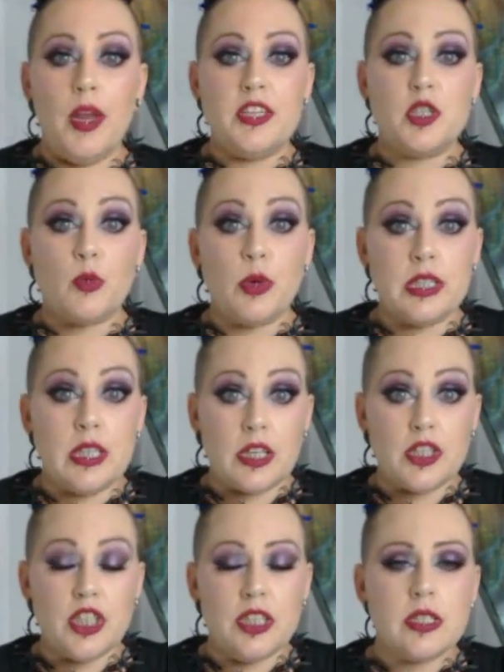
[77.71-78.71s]
waist
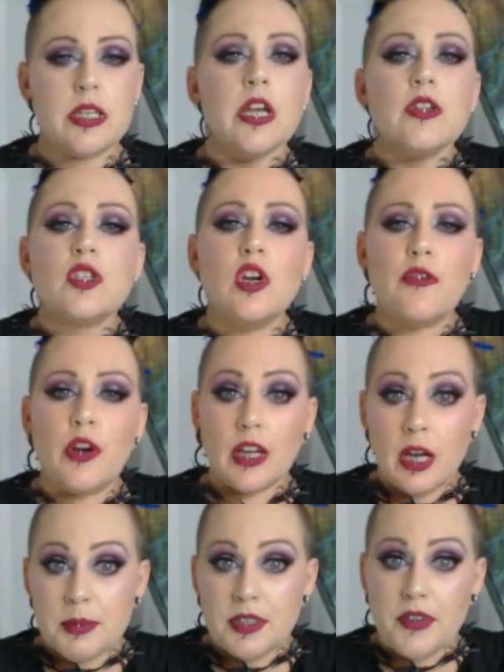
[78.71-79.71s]
reductions. So for
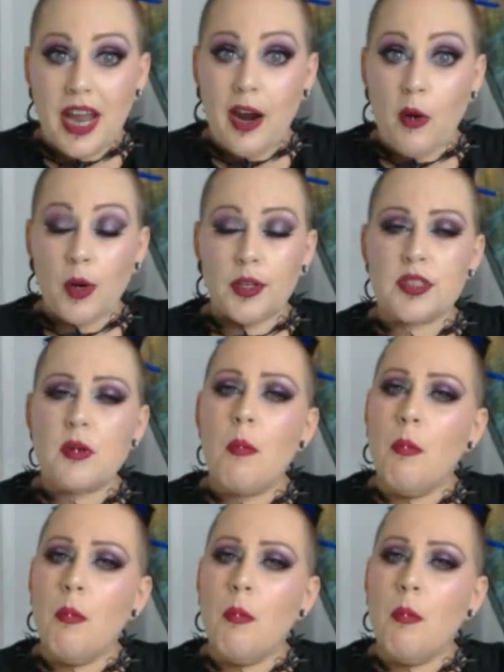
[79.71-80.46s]
a couple of hours,